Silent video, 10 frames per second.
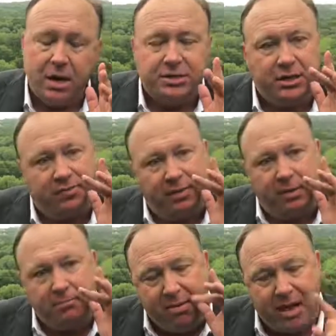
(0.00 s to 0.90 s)
See, the
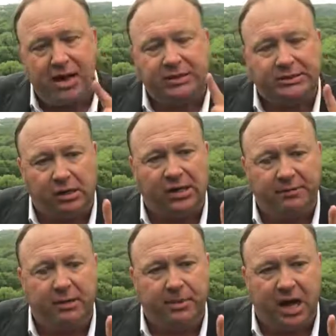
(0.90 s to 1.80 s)
minute I start giving
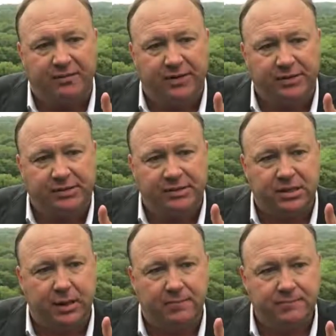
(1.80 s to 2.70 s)
up confidences, though,